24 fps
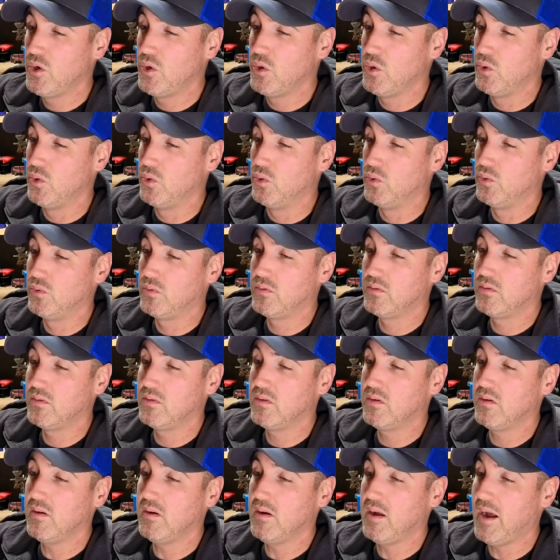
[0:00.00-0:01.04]
who
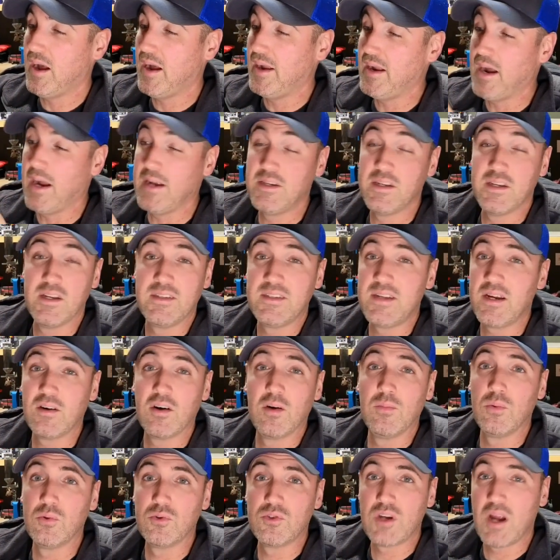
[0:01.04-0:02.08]
I did a
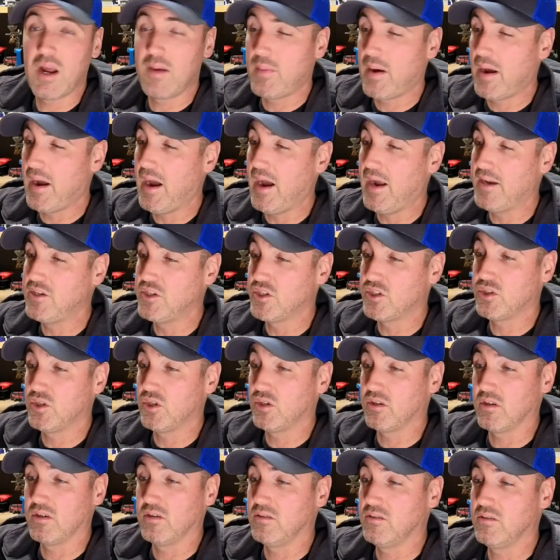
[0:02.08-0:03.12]
terrible job. I just
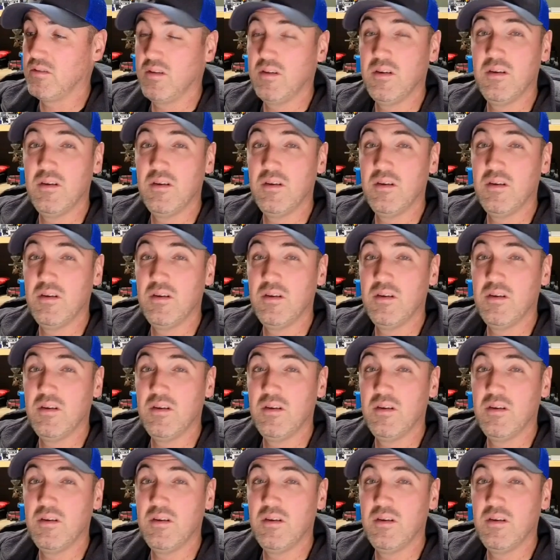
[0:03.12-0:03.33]
took a